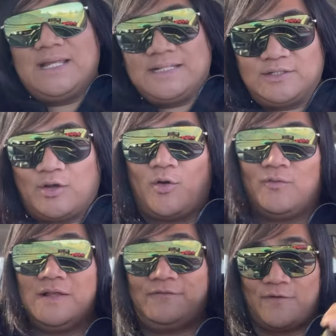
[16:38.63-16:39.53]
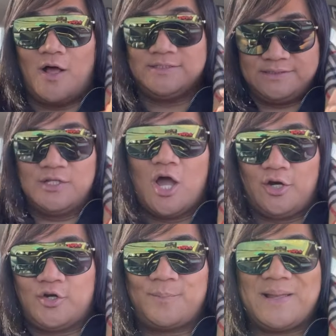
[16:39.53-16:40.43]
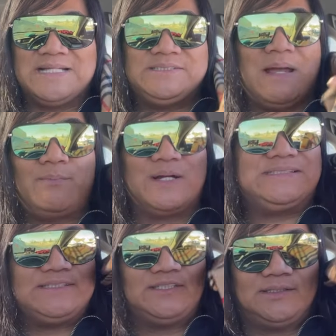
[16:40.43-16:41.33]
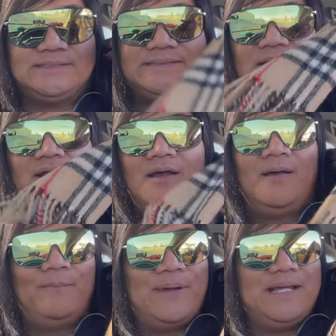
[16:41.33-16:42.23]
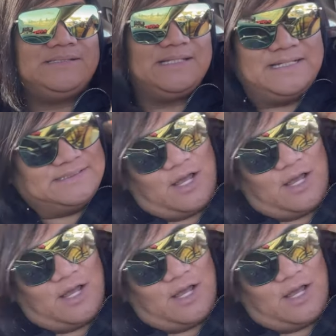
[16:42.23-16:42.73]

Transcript: it, it falls longer past my breasticles, but it is